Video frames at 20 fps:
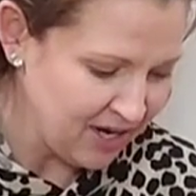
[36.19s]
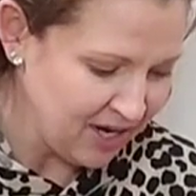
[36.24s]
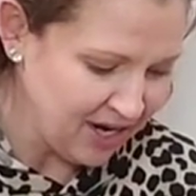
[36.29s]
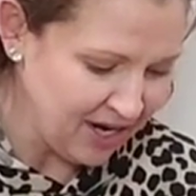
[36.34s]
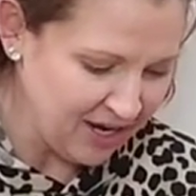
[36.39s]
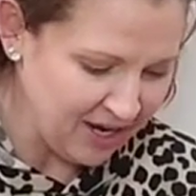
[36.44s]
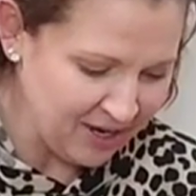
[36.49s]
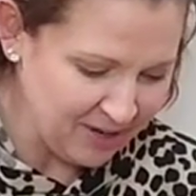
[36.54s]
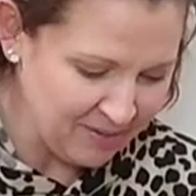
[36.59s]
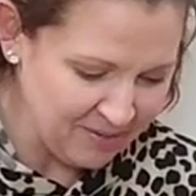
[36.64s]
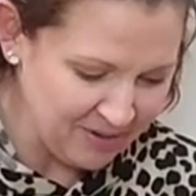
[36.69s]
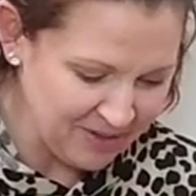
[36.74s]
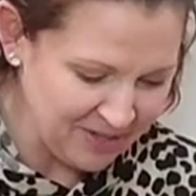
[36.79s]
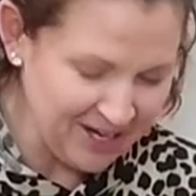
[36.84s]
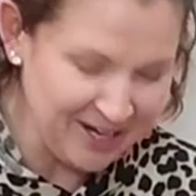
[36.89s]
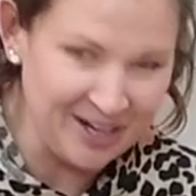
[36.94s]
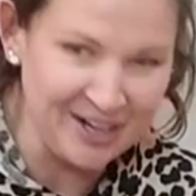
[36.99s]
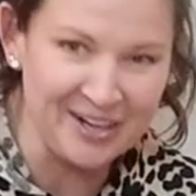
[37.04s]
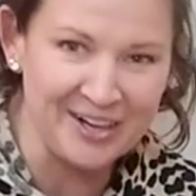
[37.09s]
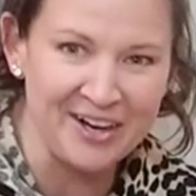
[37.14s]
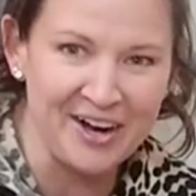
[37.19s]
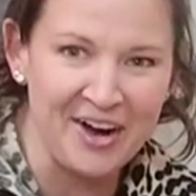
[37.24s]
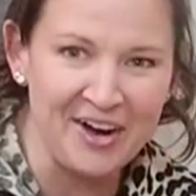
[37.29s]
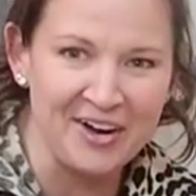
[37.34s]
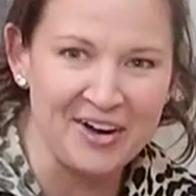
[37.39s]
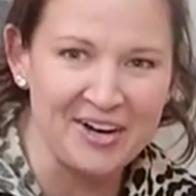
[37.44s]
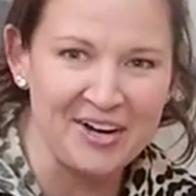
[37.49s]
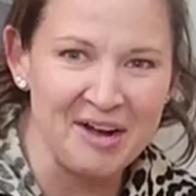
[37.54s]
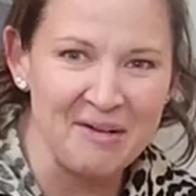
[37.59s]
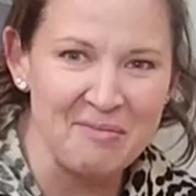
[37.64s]
There
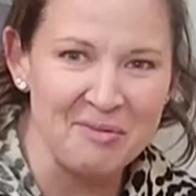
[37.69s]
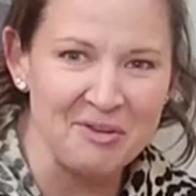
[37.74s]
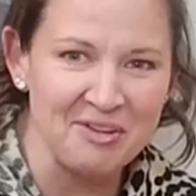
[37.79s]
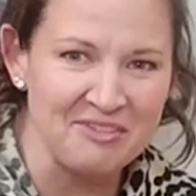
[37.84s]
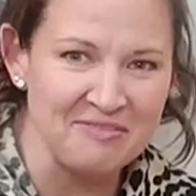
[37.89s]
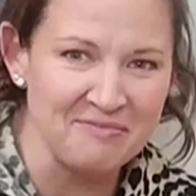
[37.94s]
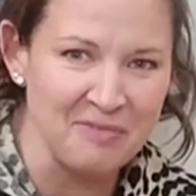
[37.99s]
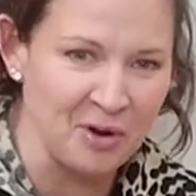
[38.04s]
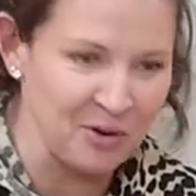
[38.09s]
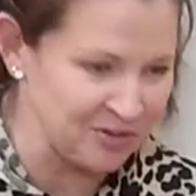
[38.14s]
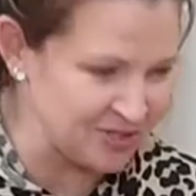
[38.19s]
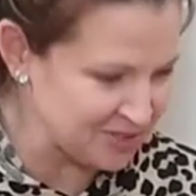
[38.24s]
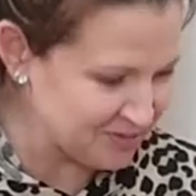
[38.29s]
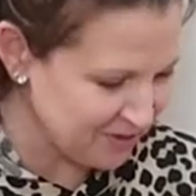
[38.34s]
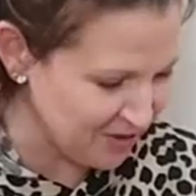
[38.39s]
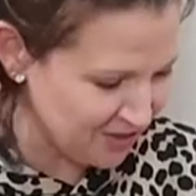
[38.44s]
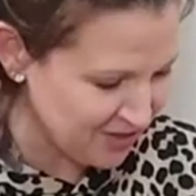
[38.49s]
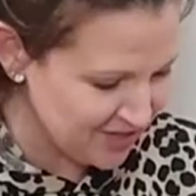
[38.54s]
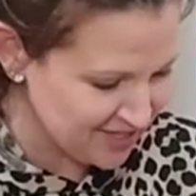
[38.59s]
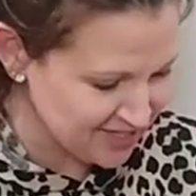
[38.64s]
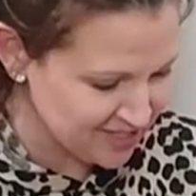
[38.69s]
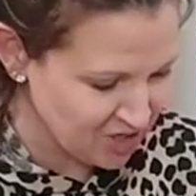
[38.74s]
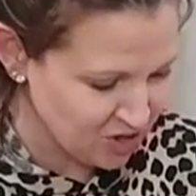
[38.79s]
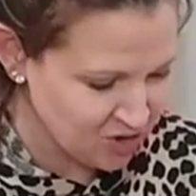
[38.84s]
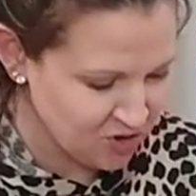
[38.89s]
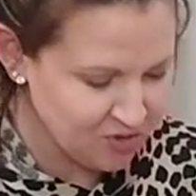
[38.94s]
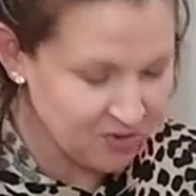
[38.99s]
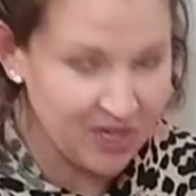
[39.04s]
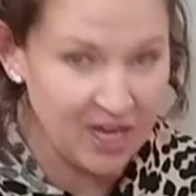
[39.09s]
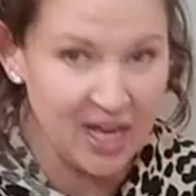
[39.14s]
are a couple of modes with this. So
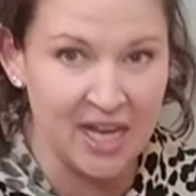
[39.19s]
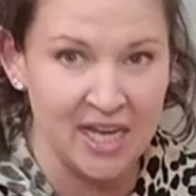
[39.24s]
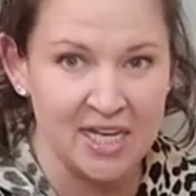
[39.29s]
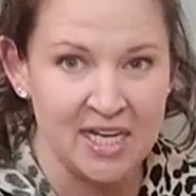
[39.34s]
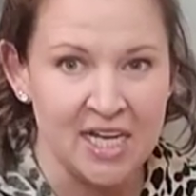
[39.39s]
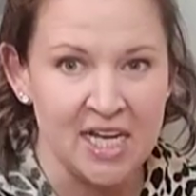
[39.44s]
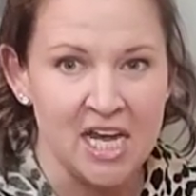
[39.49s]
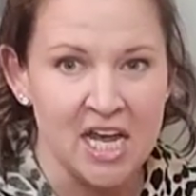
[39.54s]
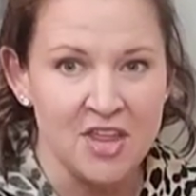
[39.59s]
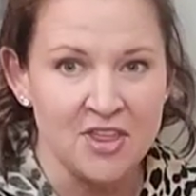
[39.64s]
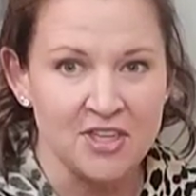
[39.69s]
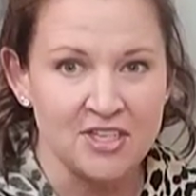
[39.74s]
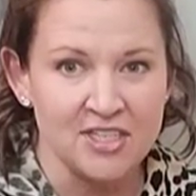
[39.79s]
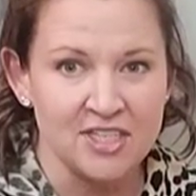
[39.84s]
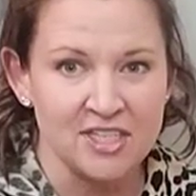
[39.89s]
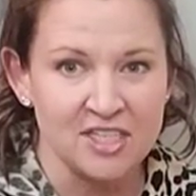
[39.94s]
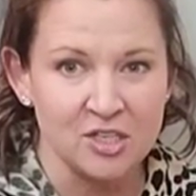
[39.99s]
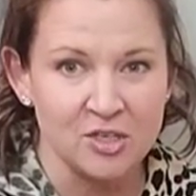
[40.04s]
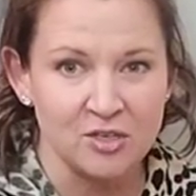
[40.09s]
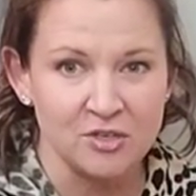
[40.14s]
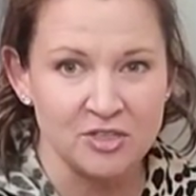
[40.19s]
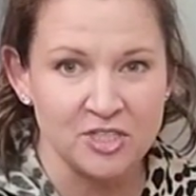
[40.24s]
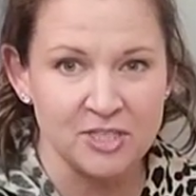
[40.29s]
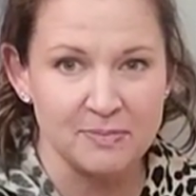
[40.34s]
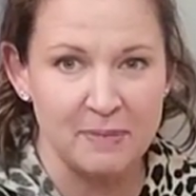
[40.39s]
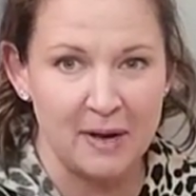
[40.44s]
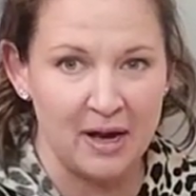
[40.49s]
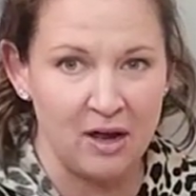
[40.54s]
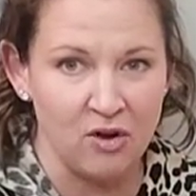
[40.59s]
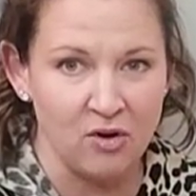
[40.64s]
you can, this is a little
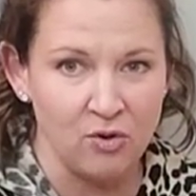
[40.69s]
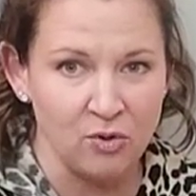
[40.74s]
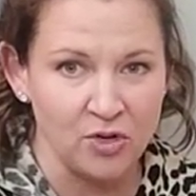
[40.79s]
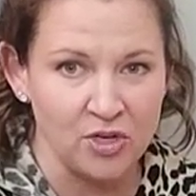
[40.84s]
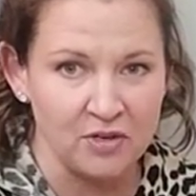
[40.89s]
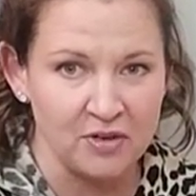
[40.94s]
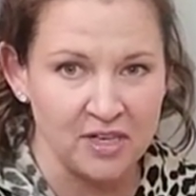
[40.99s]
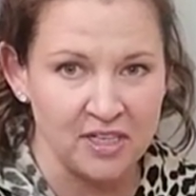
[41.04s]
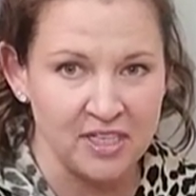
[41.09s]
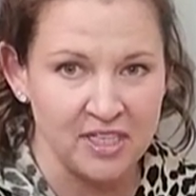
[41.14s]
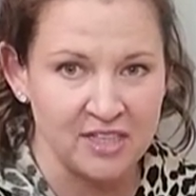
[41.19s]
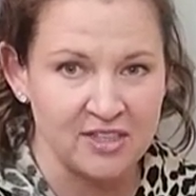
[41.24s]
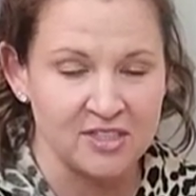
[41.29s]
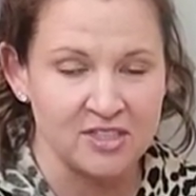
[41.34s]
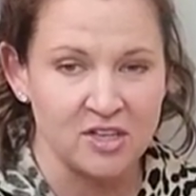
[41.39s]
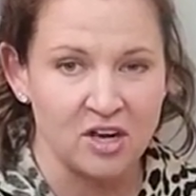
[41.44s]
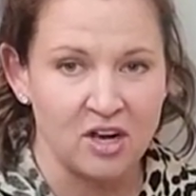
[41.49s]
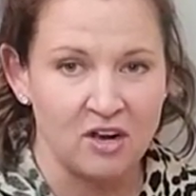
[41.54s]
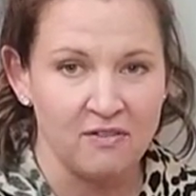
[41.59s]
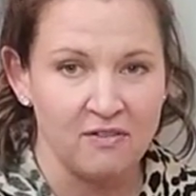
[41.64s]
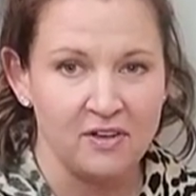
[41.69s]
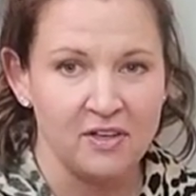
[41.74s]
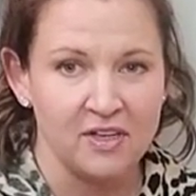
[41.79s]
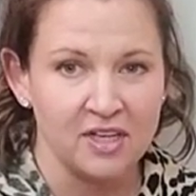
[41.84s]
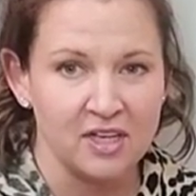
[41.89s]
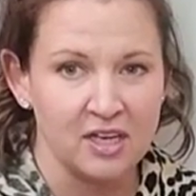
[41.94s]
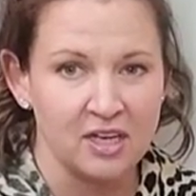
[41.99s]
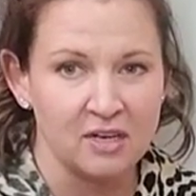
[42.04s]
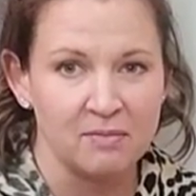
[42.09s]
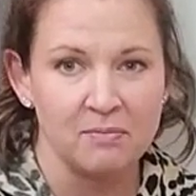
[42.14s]
spout, or you can take this off and
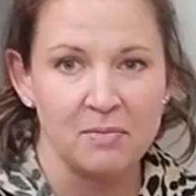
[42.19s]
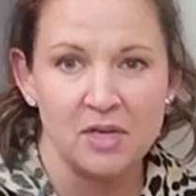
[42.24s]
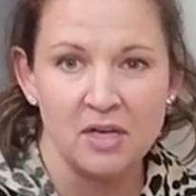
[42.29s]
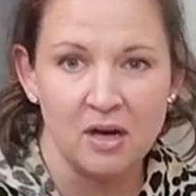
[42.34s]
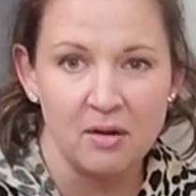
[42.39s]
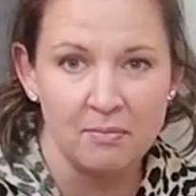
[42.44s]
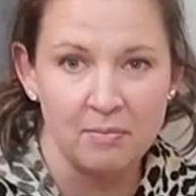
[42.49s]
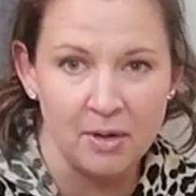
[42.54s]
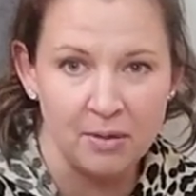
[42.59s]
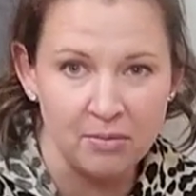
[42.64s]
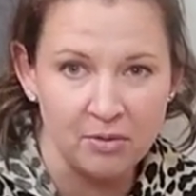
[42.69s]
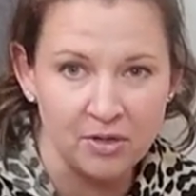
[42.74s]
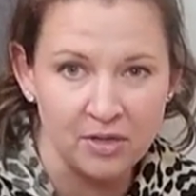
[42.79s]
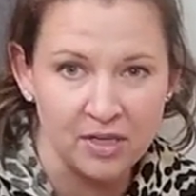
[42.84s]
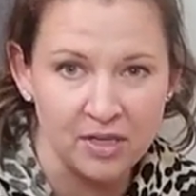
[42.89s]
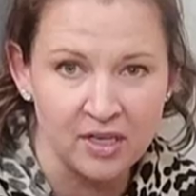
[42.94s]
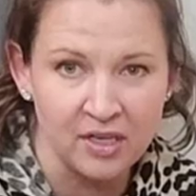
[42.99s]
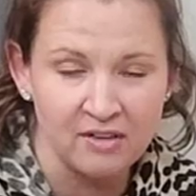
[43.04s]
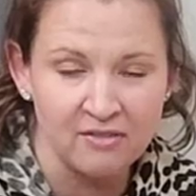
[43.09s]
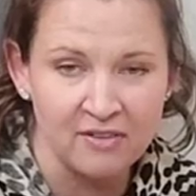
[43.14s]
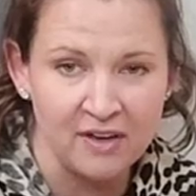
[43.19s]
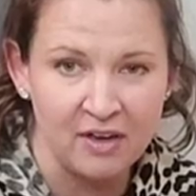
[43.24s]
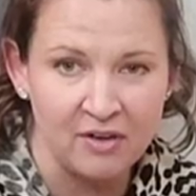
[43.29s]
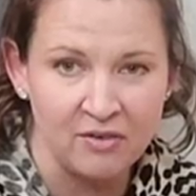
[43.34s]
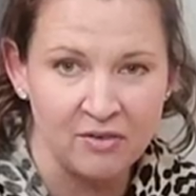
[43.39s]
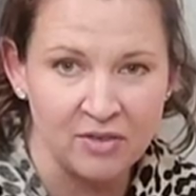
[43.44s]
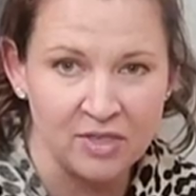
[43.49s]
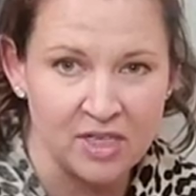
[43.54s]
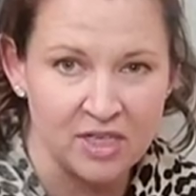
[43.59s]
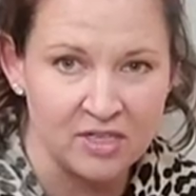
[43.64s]
it can be a bubbling
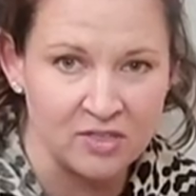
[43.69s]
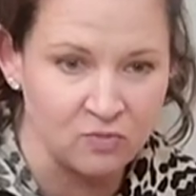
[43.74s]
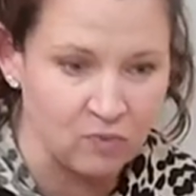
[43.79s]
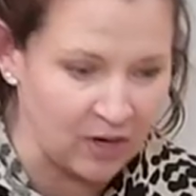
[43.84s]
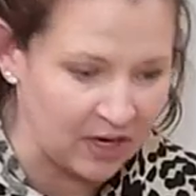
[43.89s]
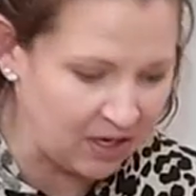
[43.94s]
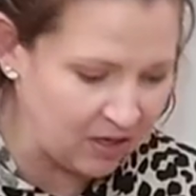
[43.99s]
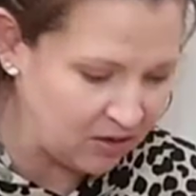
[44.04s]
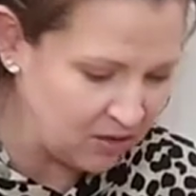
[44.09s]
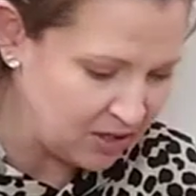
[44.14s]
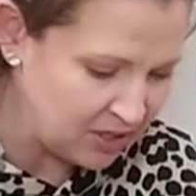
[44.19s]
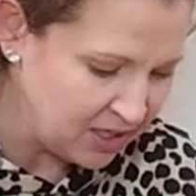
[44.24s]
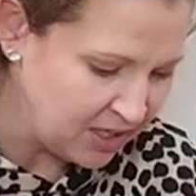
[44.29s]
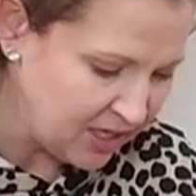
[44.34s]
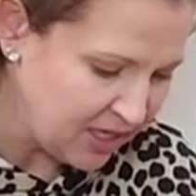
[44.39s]
fountain as well.